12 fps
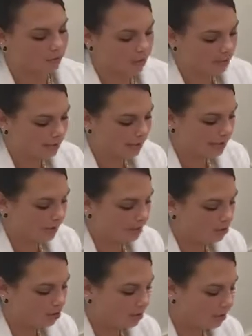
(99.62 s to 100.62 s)
to 6
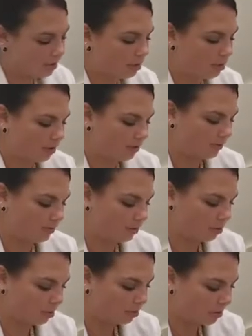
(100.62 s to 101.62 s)
inches above the
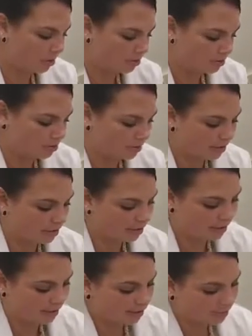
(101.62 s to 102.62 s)
proposed
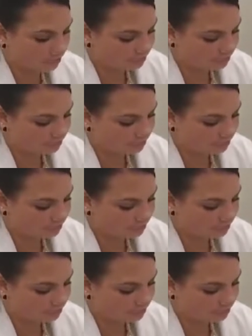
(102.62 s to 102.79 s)
site.